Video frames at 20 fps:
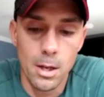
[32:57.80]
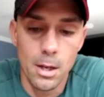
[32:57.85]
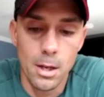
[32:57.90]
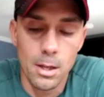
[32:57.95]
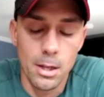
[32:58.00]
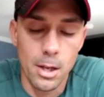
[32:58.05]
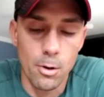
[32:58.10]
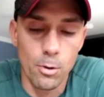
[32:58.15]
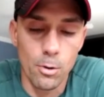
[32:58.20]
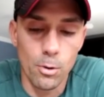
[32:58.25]

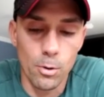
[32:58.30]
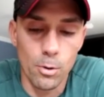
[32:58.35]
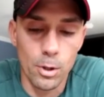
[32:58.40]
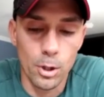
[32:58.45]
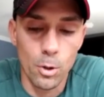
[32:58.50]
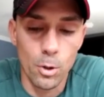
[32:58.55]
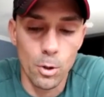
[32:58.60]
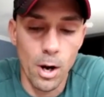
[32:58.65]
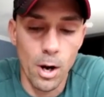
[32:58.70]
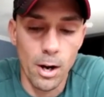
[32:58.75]
don't
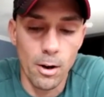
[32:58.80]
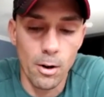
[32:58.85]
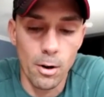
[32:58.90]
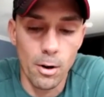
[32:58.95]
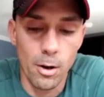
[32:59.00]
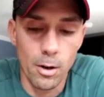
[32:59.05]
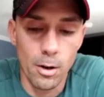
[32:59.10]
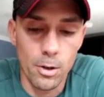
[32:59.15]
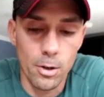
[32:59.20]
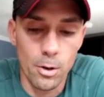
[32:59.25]

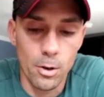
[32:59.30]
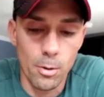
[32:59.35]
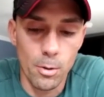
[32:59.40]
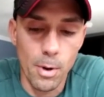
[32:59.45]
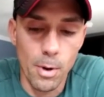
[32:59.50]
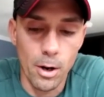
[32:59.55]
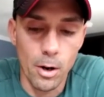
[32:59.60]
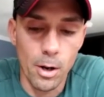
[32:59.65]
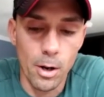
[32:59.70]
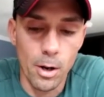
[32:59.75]
inquire
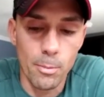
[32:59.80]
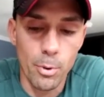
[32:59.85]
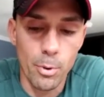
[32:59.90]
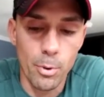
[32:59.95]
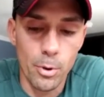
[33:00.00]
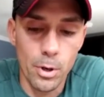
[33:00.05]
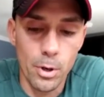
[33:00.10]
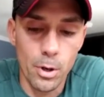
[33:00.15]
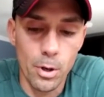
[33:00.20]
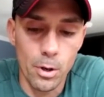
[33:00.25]
about our input
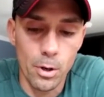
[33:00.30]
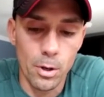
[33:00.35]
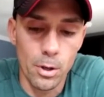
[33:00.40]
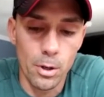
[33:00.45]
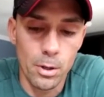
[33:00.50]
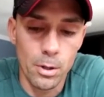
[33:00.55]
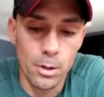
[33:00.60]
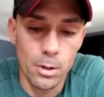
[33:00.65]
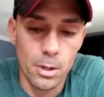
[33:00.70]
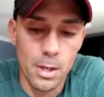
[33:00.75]
at all.
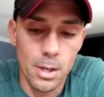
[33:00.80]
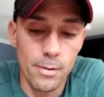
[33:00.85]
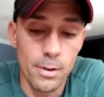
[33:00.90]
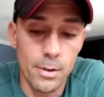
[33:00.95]
Even as